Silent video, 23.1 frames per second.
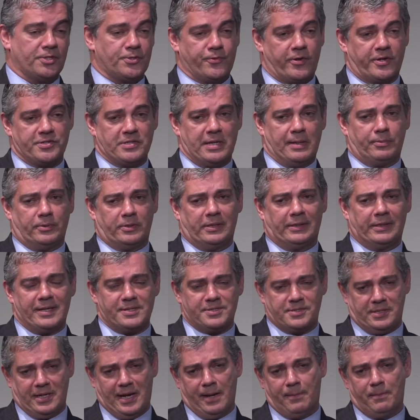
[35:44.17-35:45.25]
For example, the last
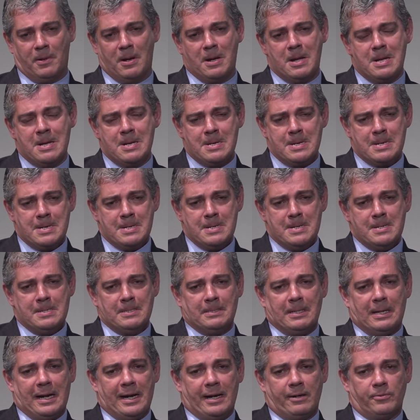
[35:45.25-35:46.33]
time
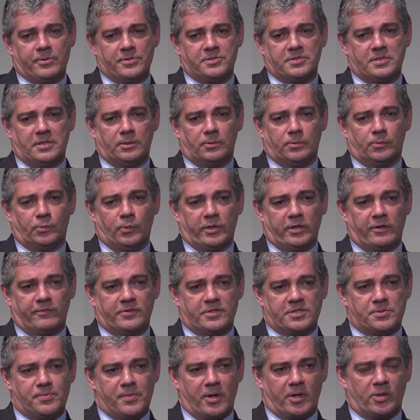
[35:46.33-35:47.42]
I was in one of
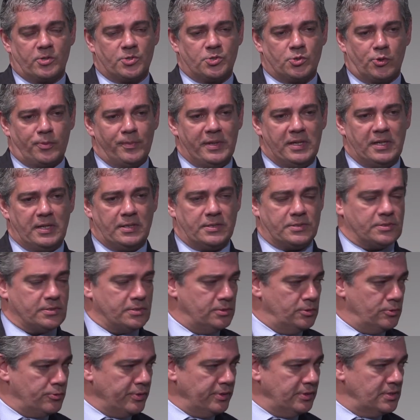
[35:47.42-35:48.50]
these Mercosur meetings
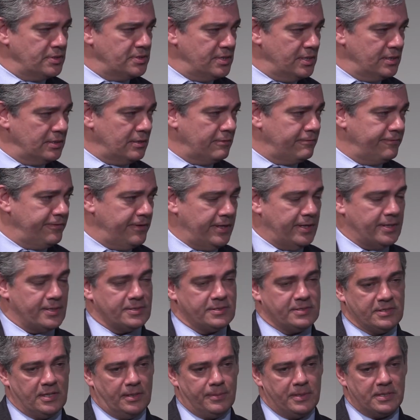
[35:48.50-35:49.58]
during the Santa Fe
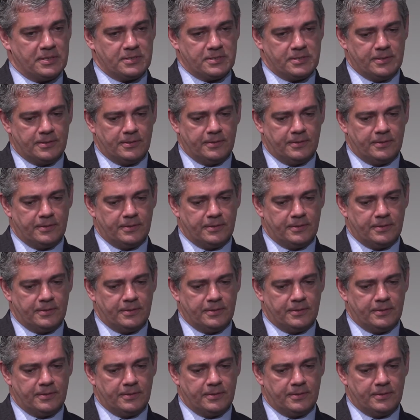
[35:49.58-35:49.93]
summit